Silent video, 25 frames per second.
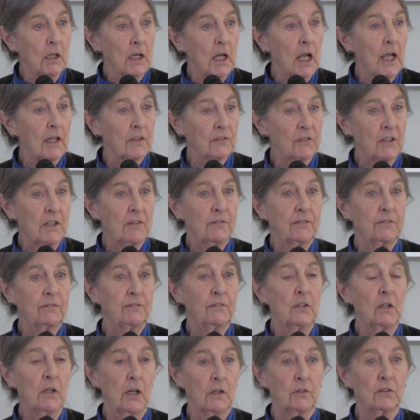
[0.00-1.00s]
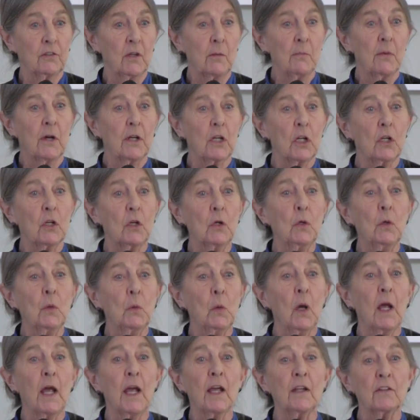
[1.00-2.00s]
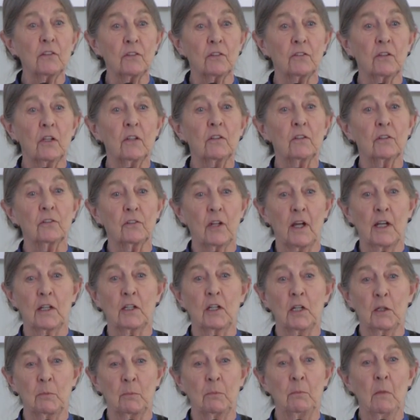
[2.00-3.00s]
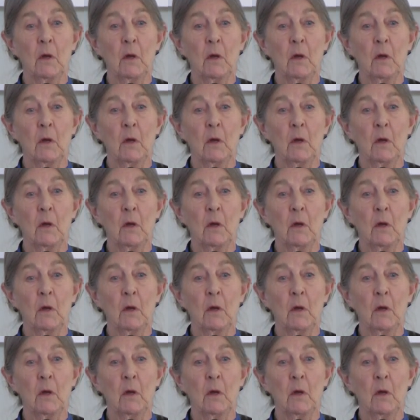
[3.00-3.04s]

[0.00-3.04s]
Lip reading: as if, you know, somebody who has psychic